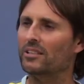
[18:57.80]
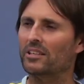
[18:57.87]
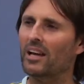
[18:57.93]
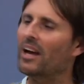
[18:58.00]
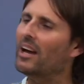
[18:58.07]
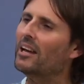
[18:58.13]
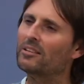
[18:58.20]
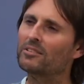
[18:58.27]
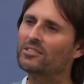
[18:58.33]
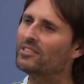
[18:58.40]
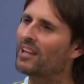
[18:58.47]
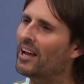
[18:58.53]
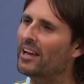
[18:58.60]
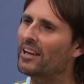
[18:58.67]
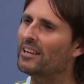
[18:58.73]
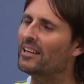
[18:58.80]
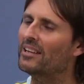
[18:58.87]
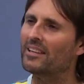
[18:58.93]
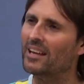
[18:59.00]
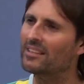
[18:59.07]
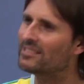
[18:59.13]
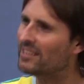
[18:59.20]
You can't stay
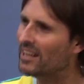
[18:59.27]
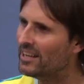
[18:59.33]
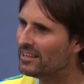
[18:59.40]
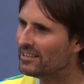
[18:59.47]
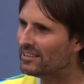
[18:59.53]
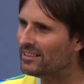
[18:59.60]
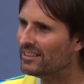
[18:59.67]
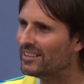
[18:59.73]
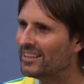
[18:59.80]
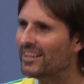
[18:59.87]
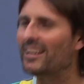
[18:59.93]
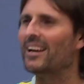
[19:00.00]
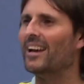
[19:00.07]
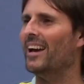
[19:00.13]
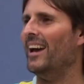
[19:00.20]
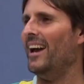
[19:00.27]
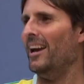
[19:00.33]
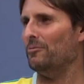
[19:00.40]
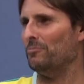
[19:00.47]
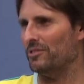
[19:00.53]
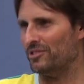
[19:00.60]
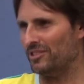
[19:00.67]
in that state
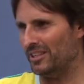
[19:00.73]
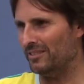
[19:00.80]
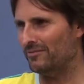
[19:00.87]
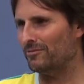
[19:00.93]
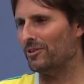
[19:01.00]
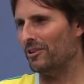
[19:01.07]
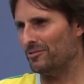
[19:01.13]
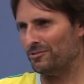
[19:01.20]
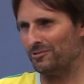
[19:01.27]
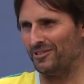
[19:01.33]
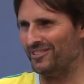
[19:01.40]
and receive God's